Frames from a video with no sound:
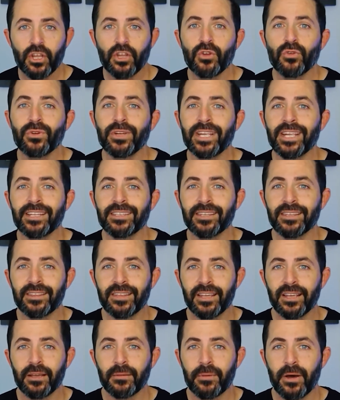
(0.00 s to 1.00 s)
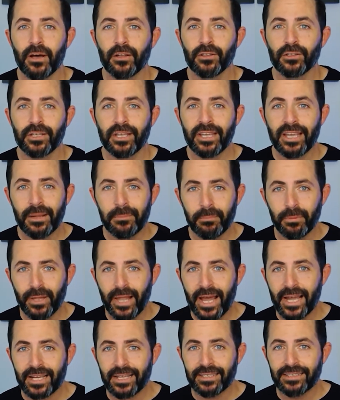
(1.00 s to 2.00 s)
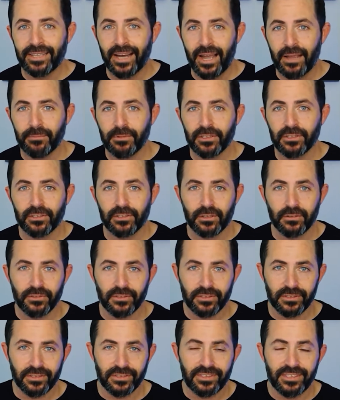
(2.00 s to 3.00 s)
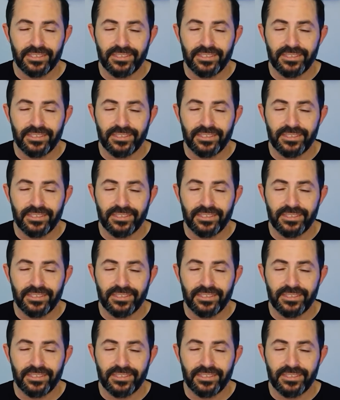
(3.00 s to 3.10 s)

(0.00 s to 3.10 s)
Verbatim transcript: you need to think about looking at Black Diamond Services.